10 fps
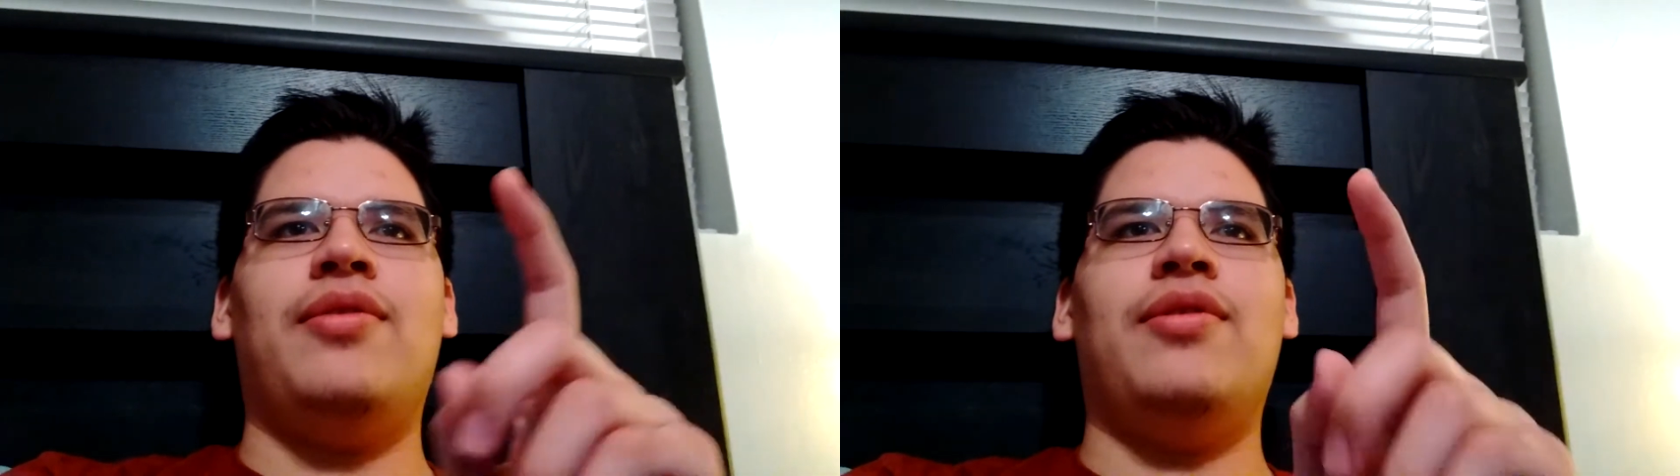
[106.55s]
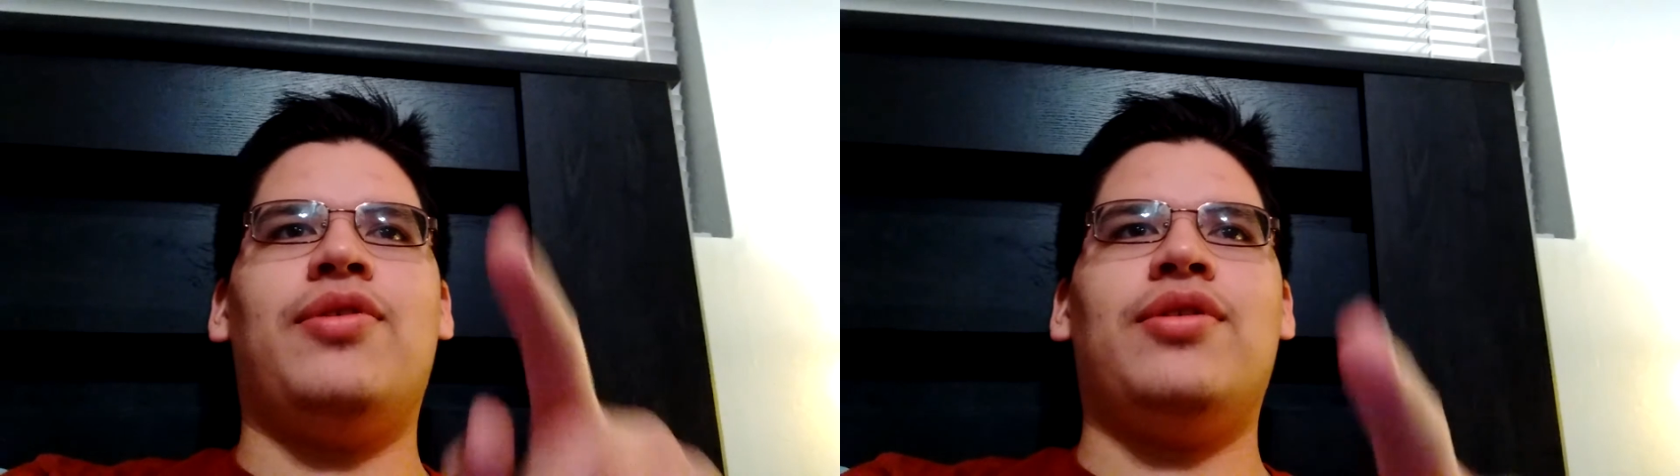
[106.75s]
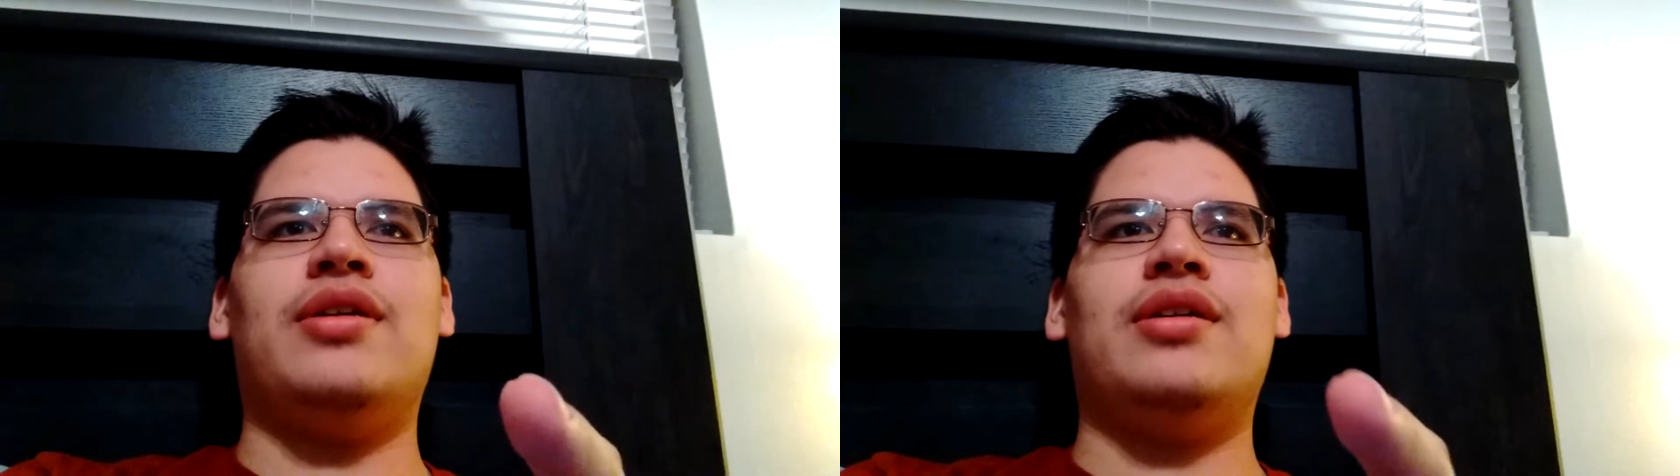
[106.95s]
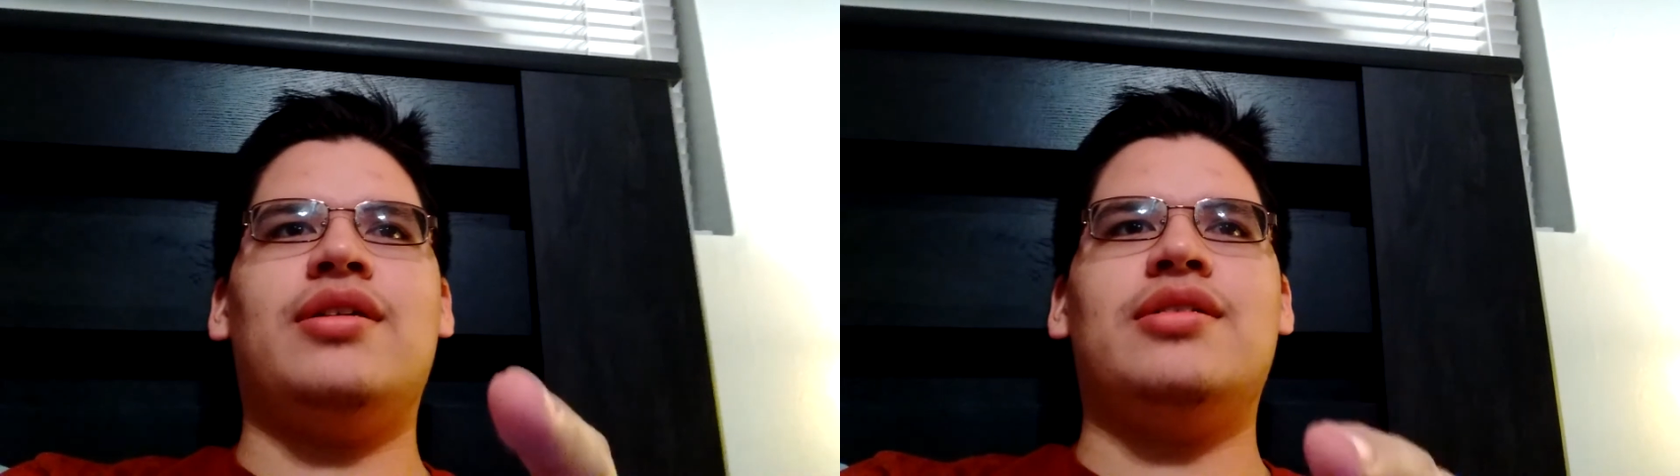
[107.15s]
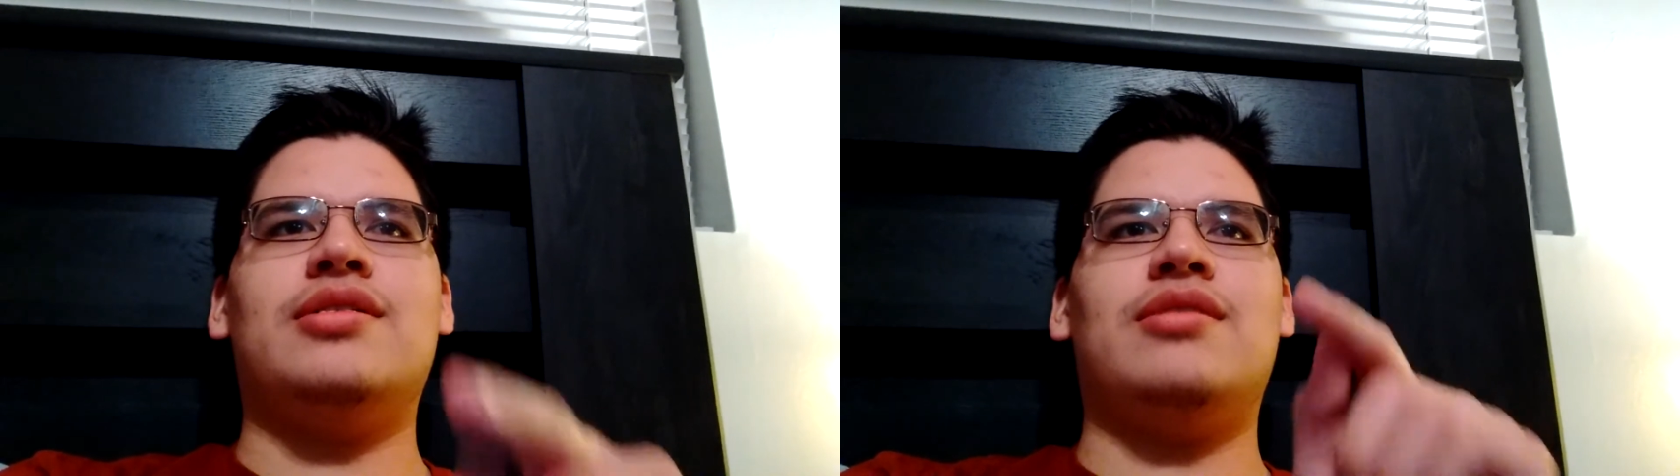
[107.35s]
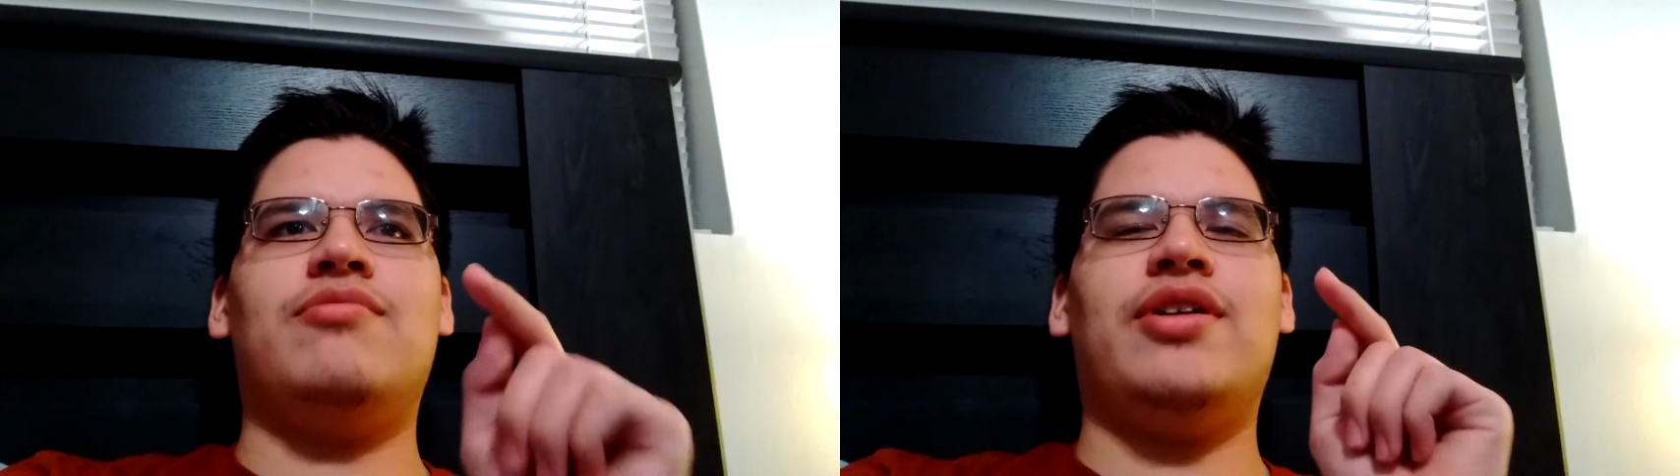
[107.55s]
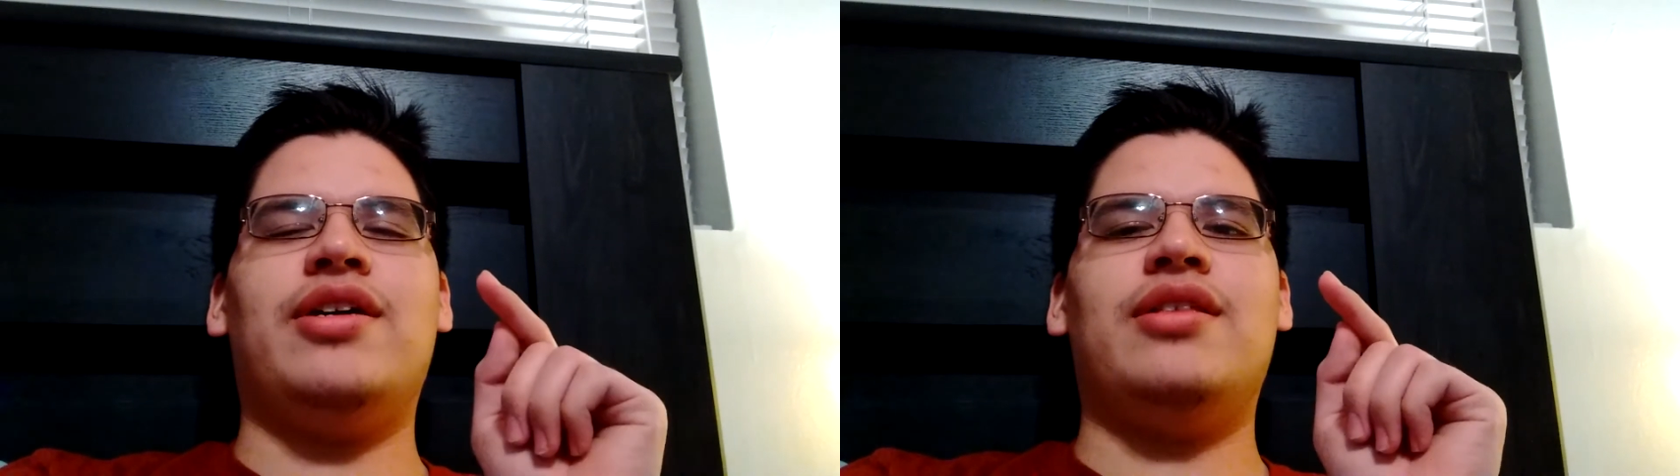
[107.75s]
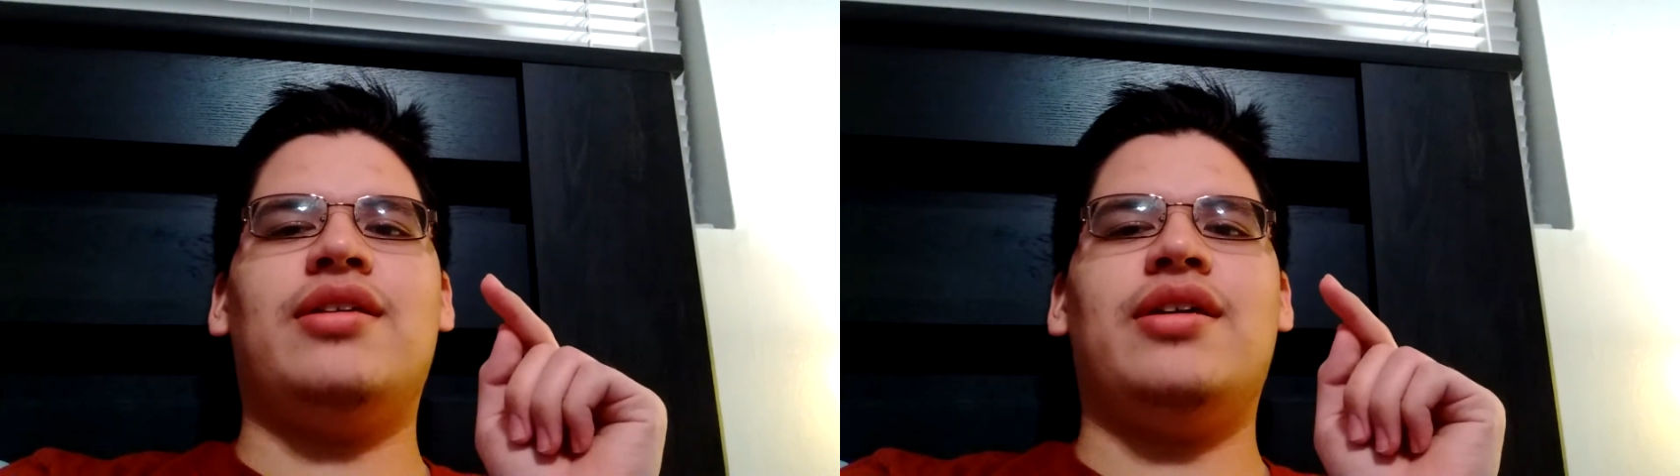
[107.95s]
The thing is, the
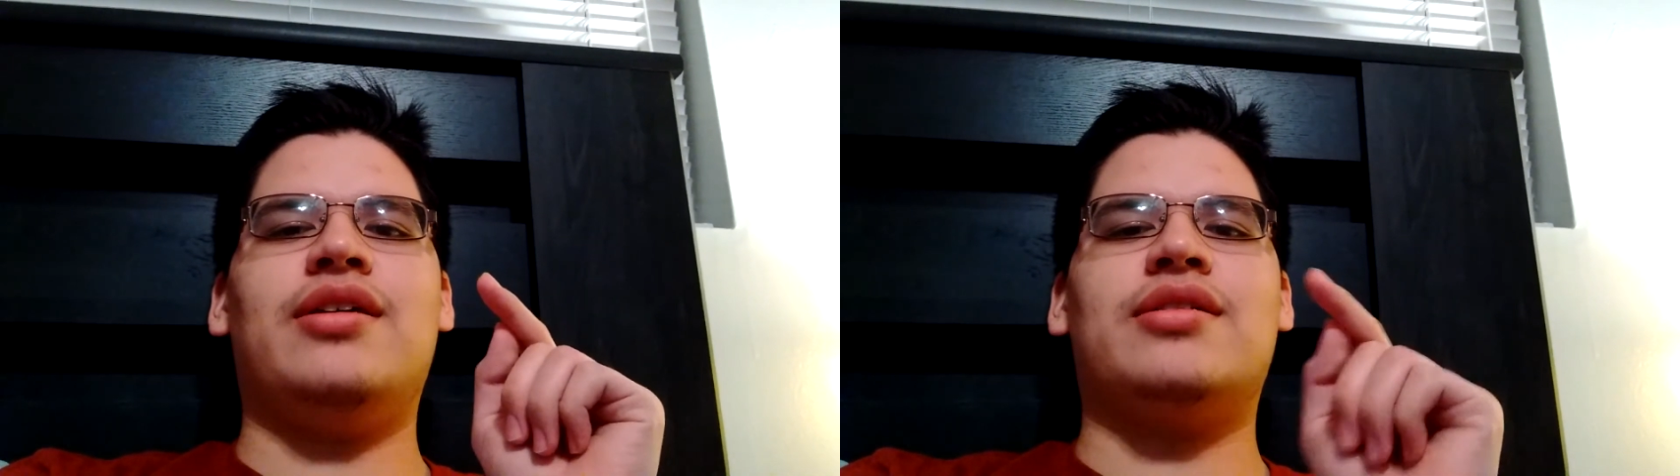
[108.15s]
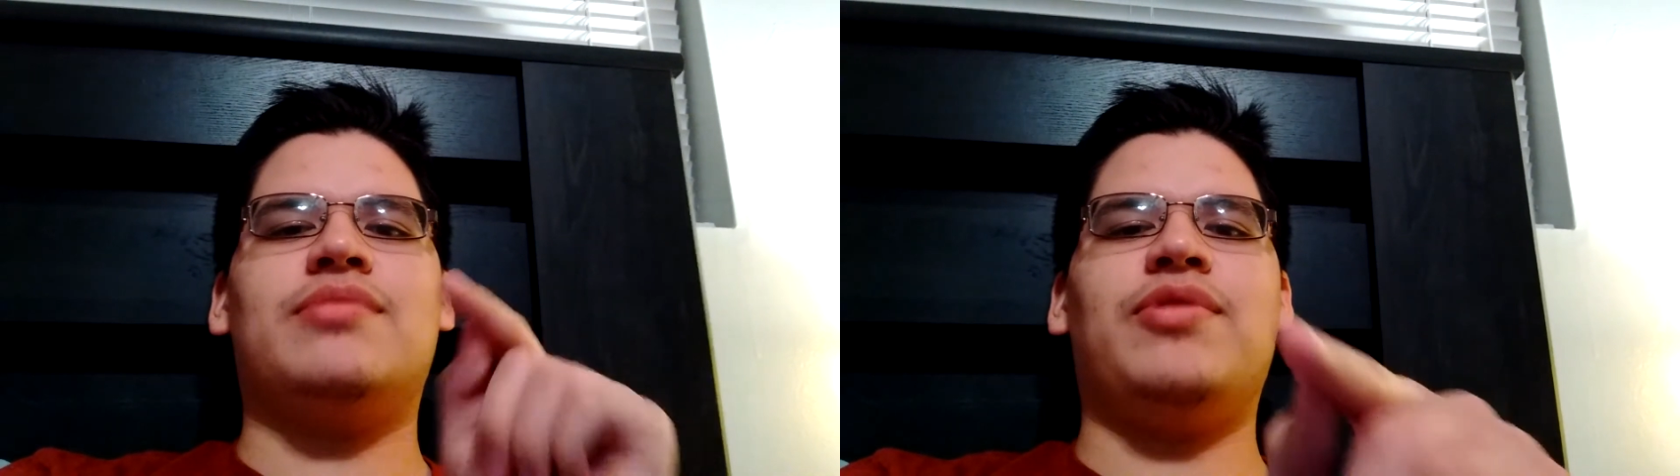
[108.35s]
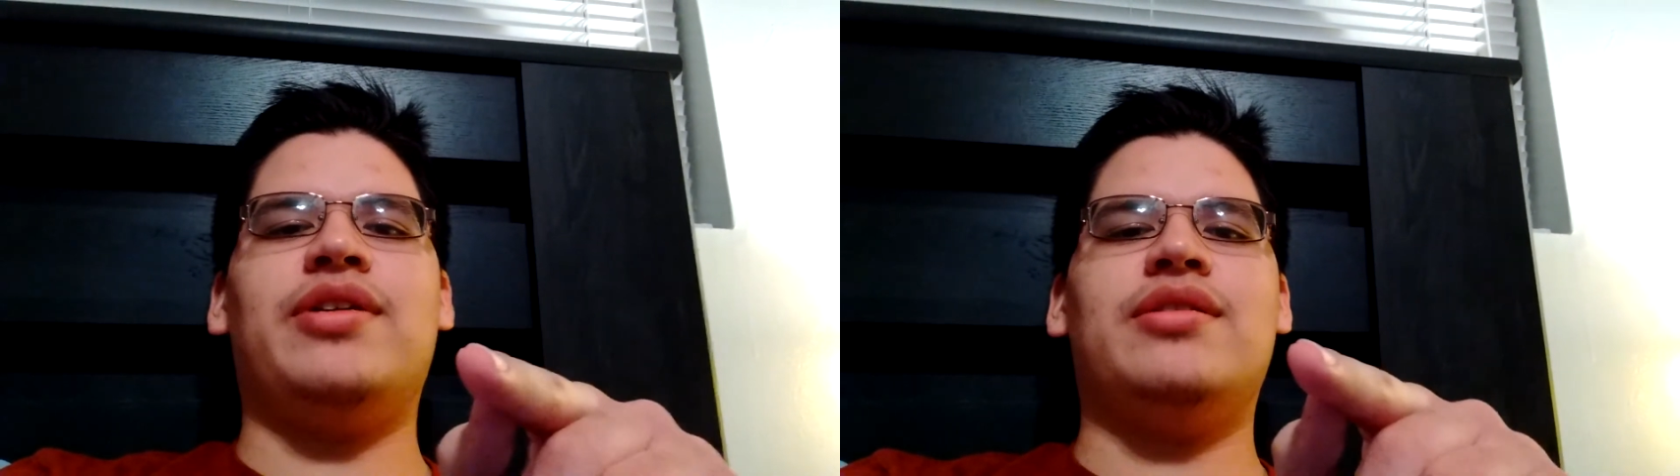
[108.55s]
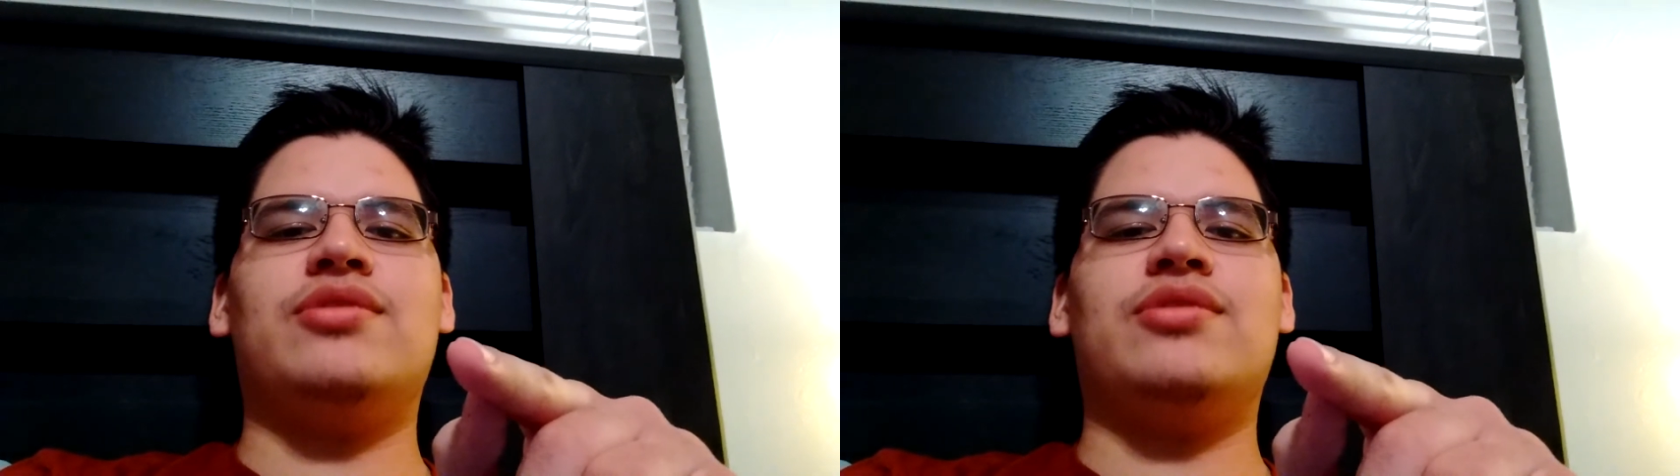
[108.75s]
way they explain